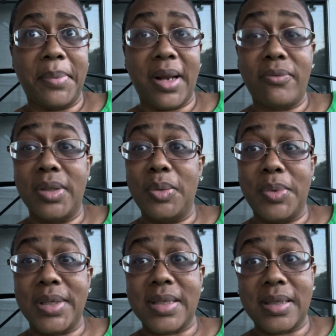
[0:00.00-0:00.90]
I really
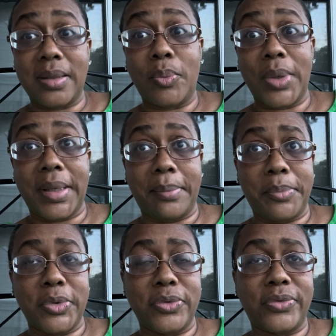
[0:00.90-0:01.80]
wanted to see the one that
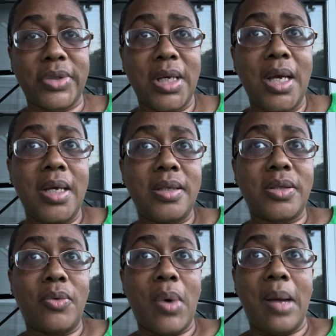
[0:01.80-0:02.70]
moved.
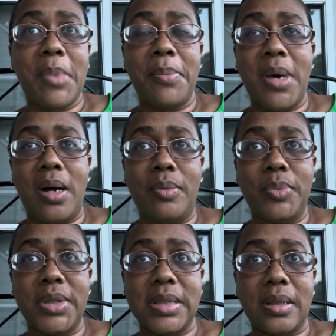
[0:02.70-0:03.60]
So while my mom
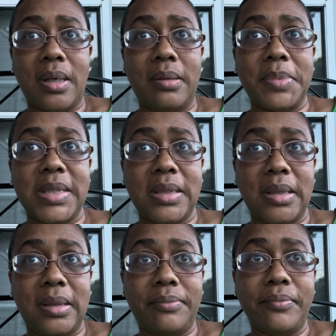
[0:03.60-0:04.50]
was um,
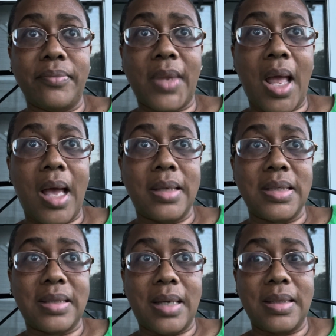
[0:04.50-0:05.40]
sitting, I
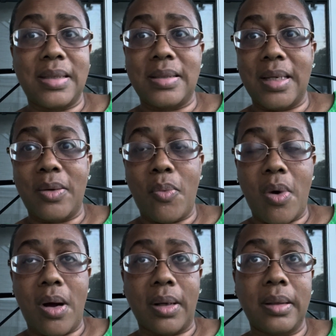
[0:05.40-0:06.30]
decided to take a
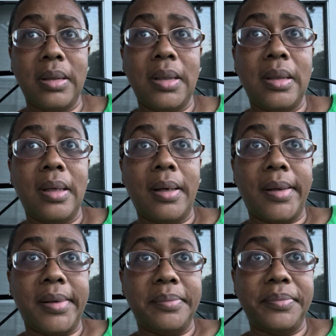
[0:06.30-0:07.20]
walk.
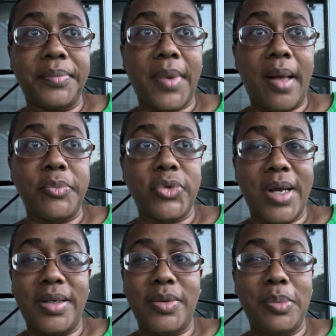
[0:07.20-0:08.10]
Um, I'm
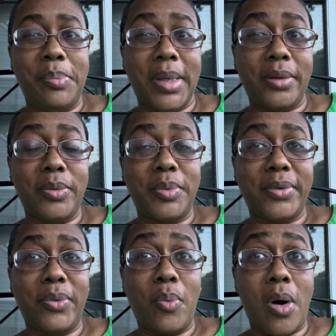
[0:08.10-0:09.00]
trying to do better with
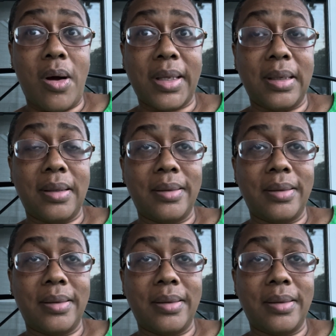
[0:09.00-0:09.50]
walking.